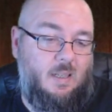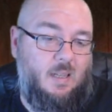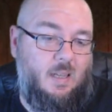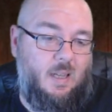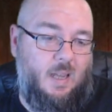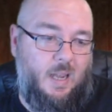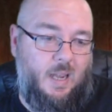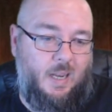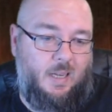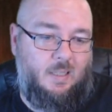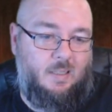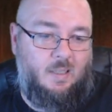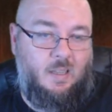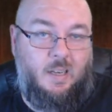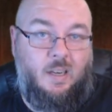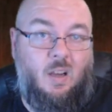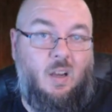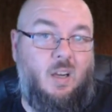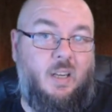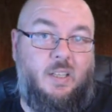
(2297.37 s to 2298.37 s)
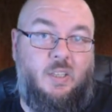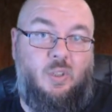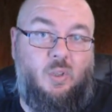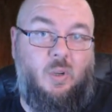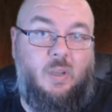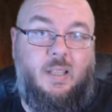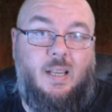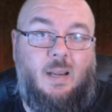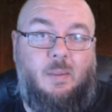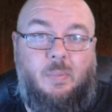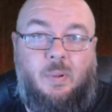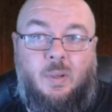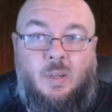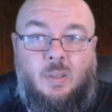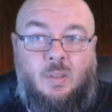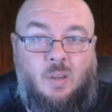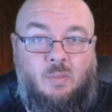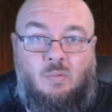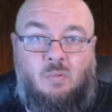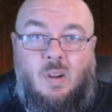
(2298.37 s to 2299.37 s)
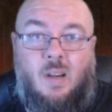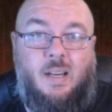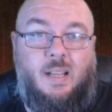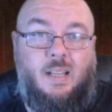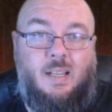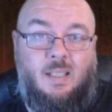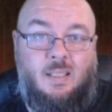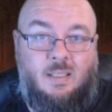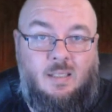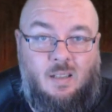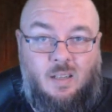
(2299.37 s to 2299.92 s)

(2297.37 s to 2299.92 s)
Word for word: and and I'll enjoy that because I run in,